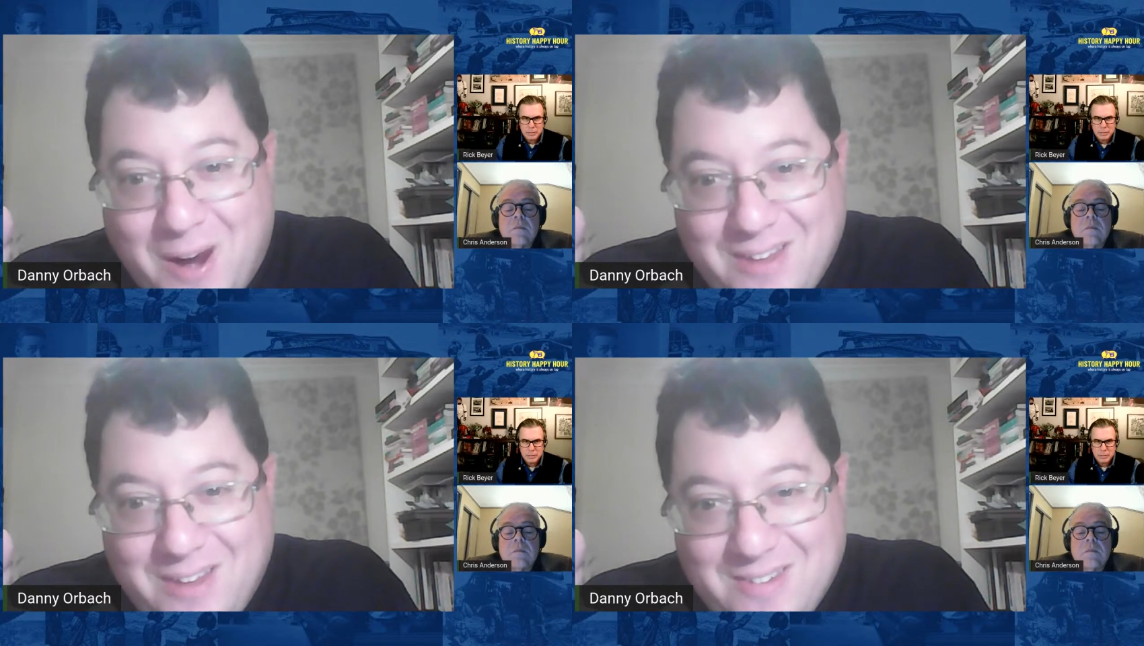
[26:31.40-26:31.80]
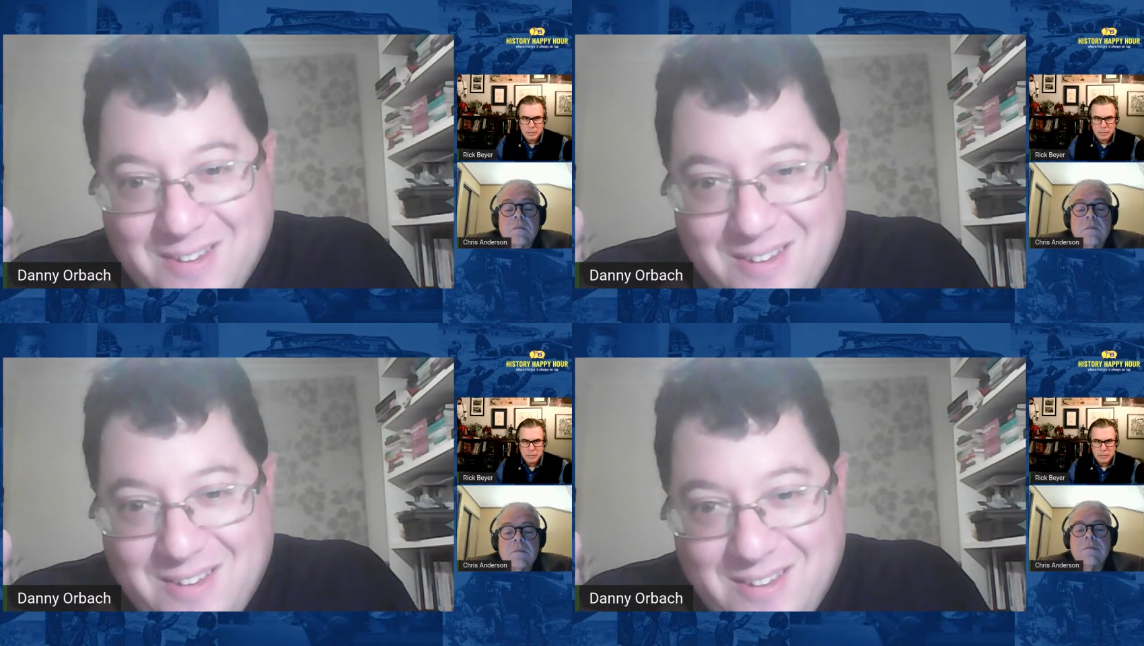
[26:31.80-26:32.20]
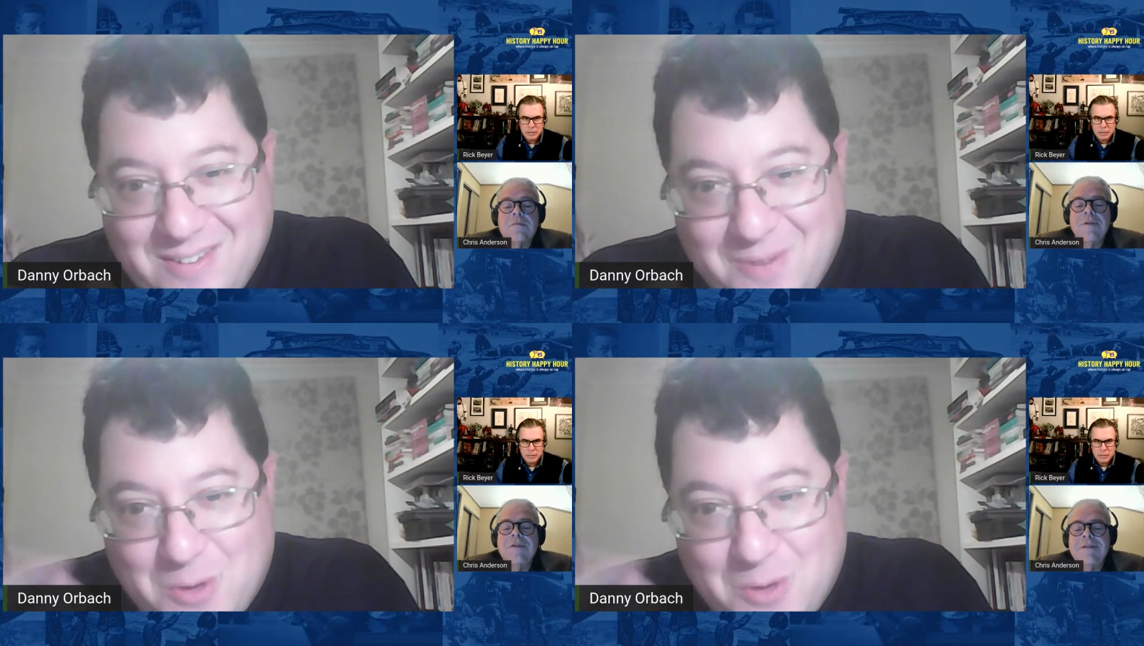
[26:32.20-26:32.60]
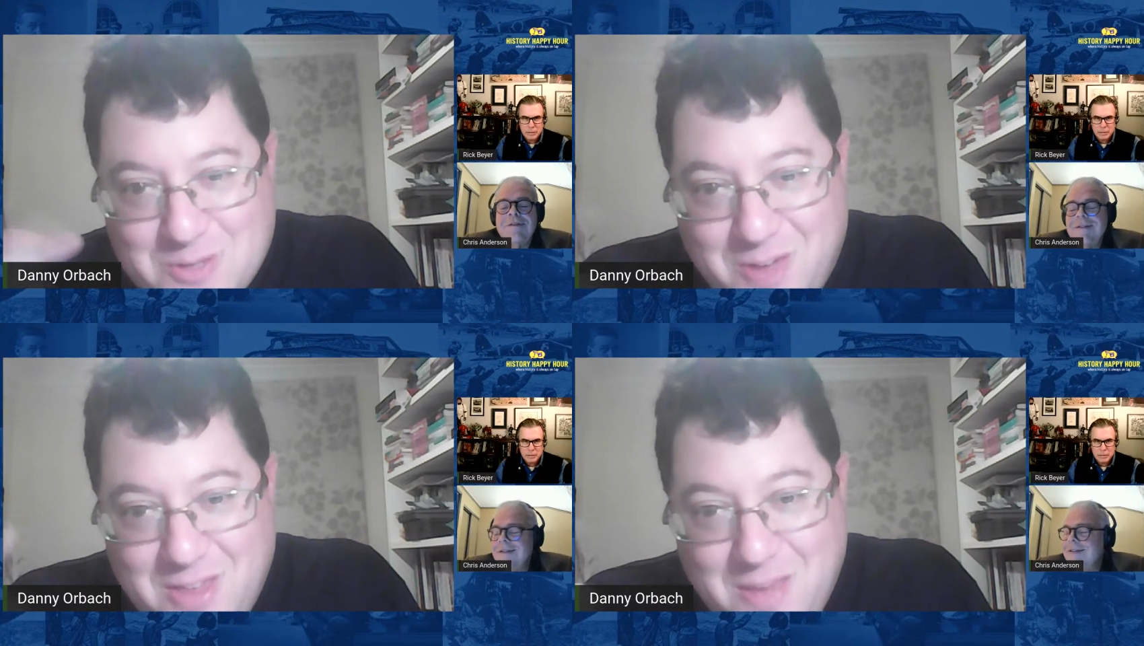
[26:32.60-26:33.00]
Speaker 1: right?
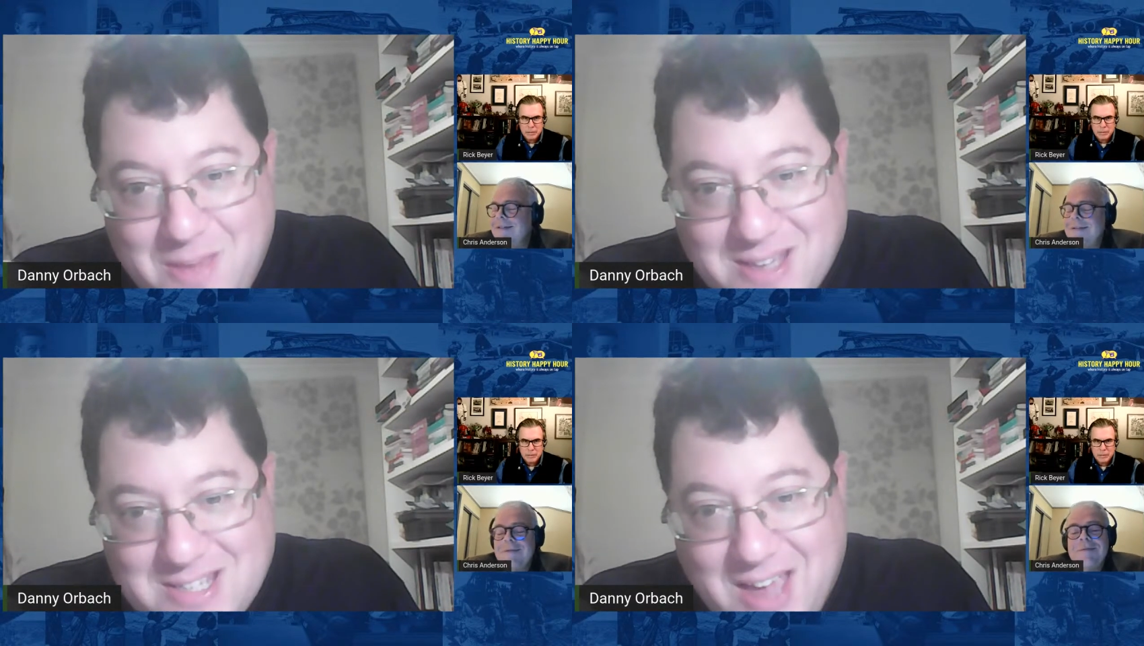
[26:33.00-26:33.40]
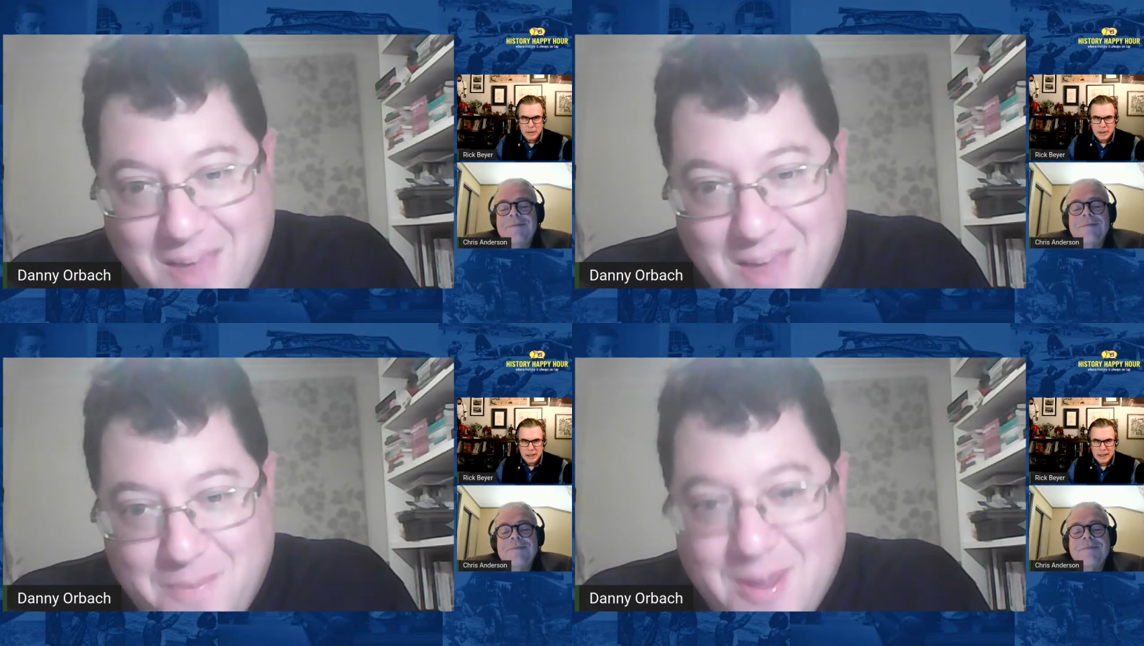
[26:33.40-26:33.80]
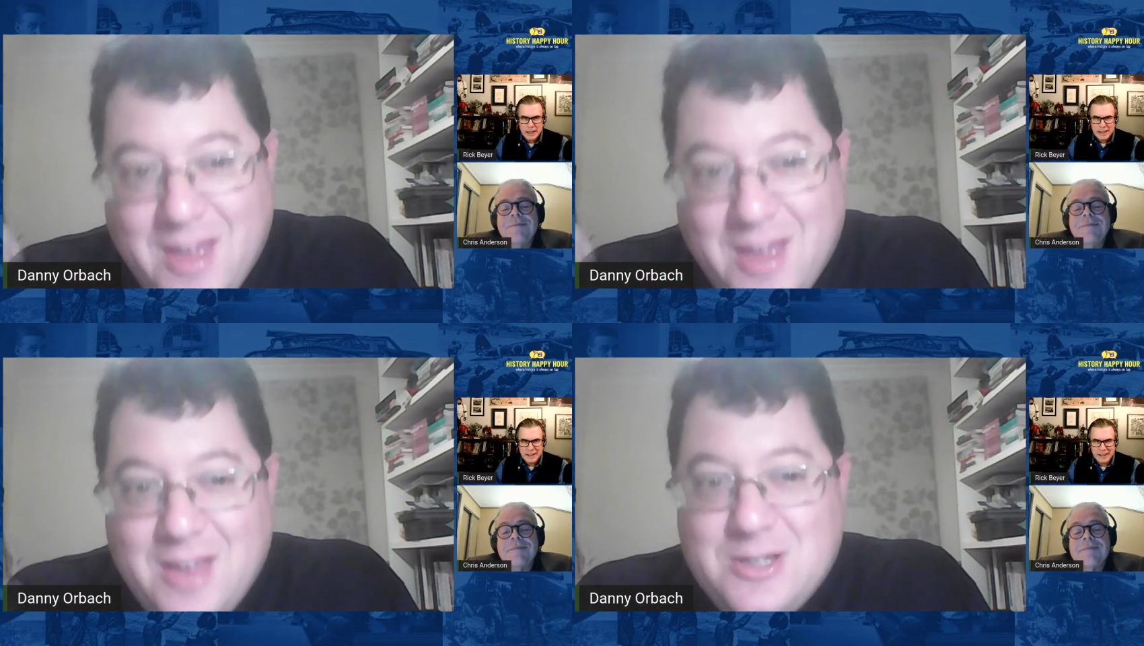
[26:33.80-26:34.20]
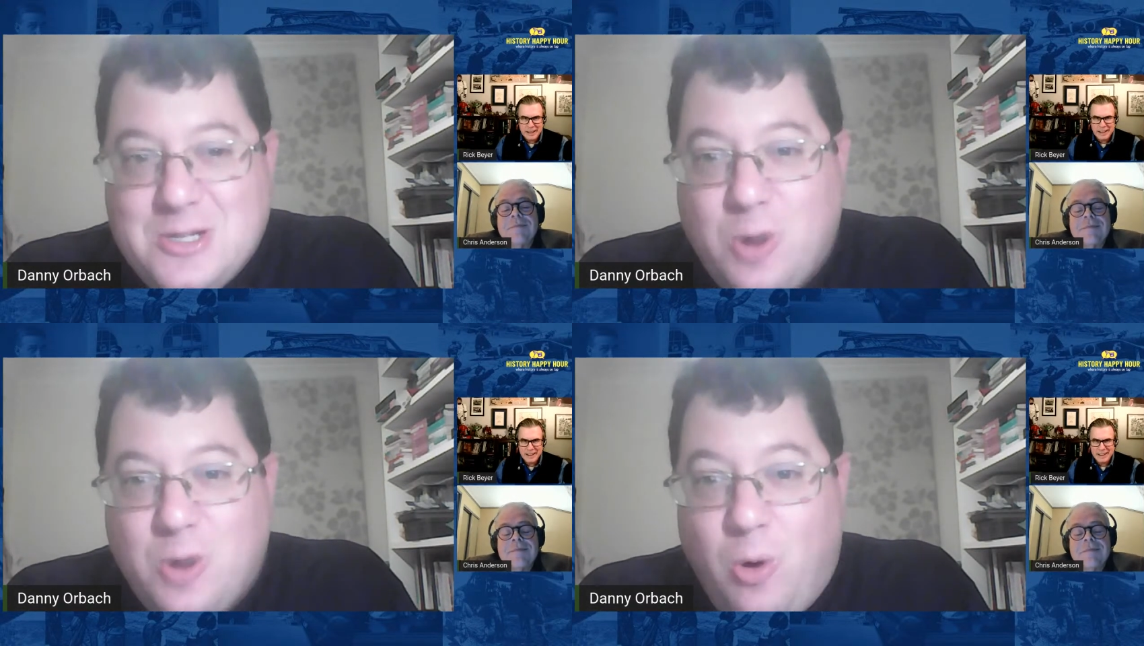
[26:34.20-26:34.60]
because then may escape.
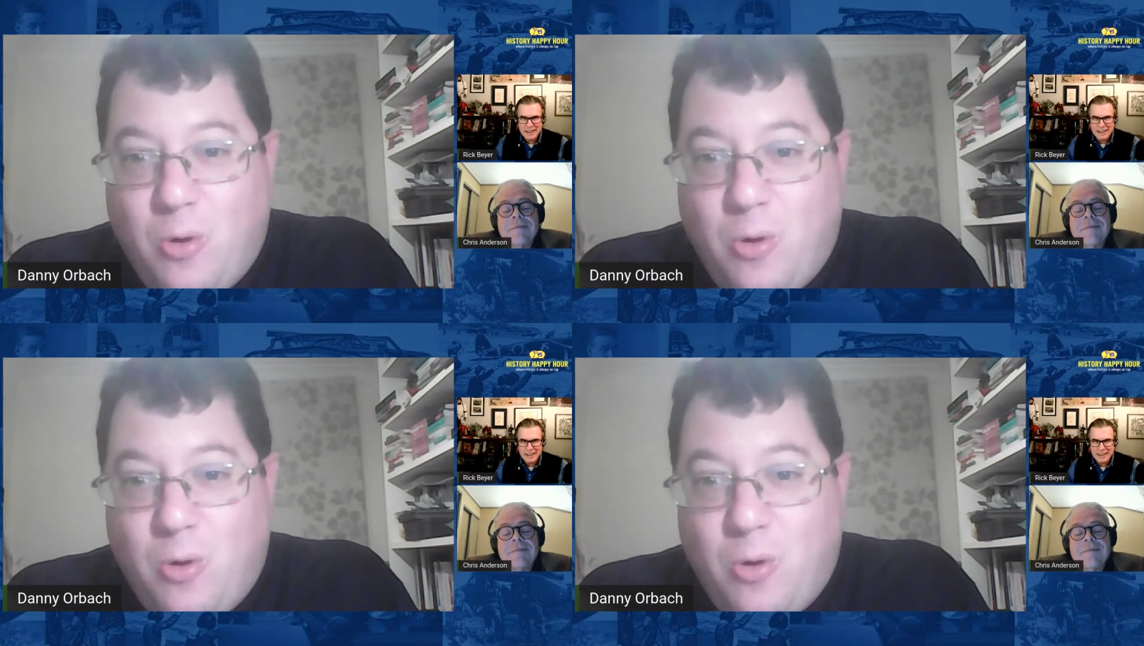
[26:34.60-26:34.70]
So